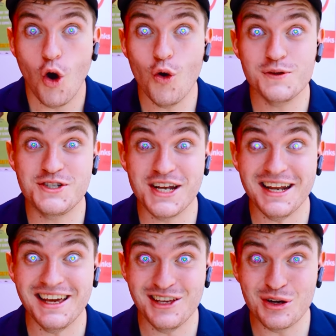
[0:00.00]
Oh,
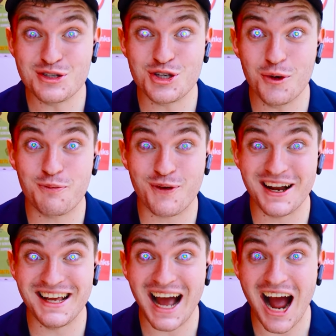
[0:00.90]
Ginny, you're so
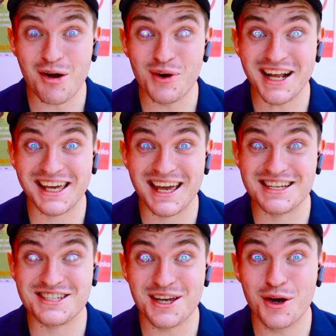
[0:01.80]
pretty. I want to
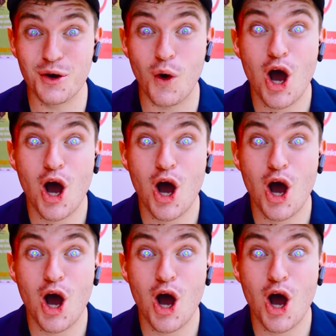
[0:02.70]
kiss you.